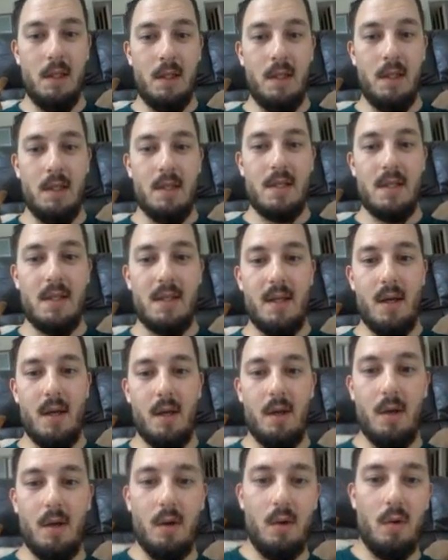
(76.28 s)

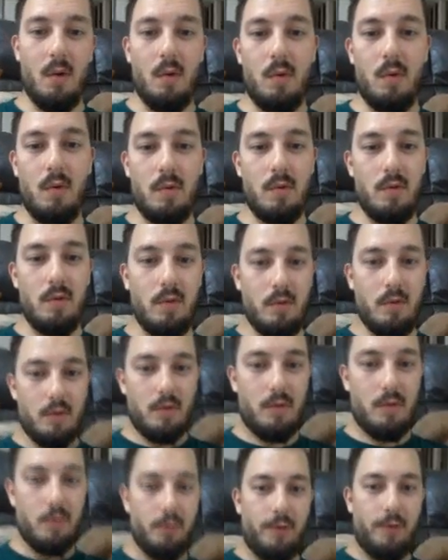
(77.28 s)
So
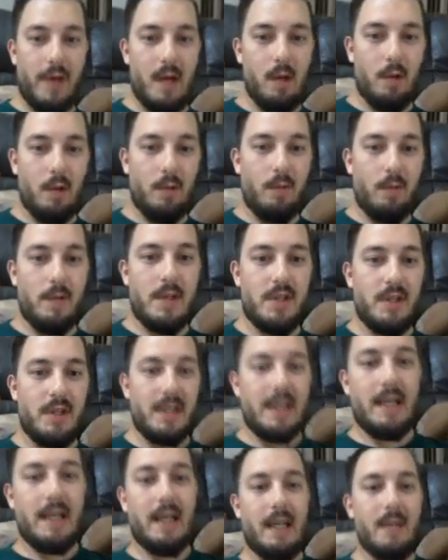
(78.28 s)
Fowler
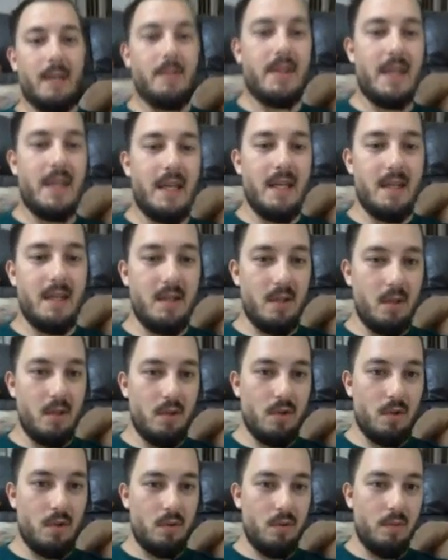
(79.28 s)
originally claims that he's
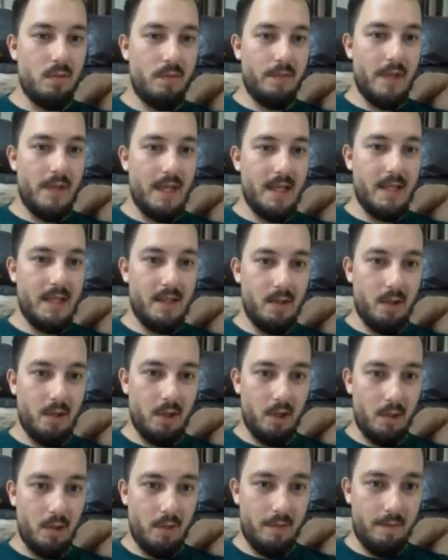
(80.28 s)
neutral, that he's not
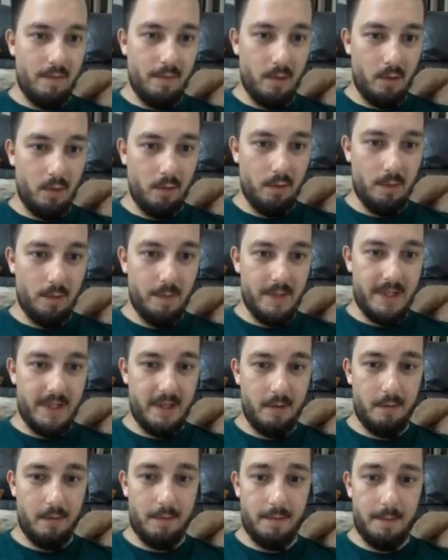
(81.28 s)
going to involve
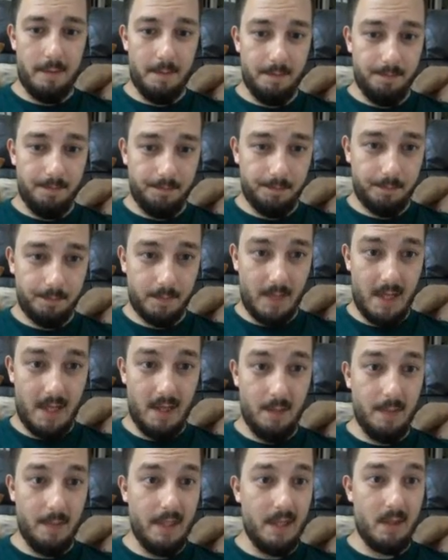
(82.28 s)
himself in
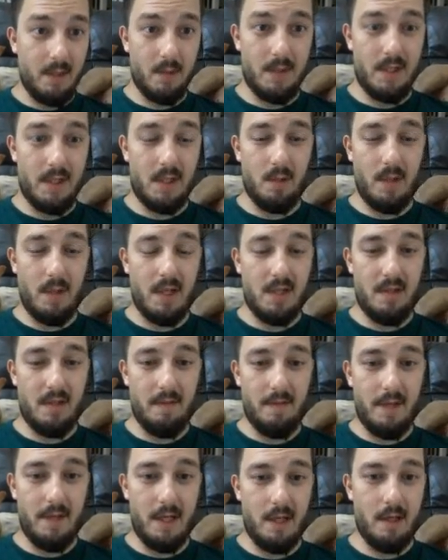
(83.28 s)
the political situation
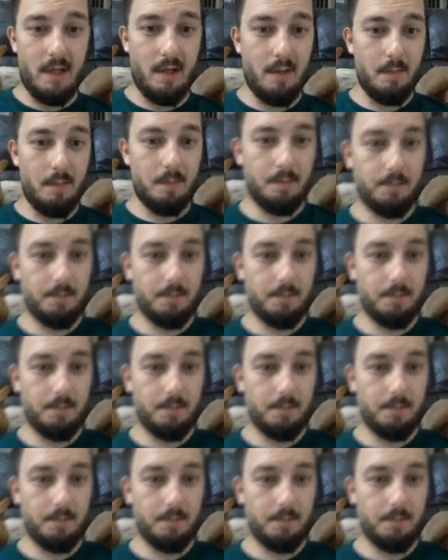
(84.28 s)
in Vietnam.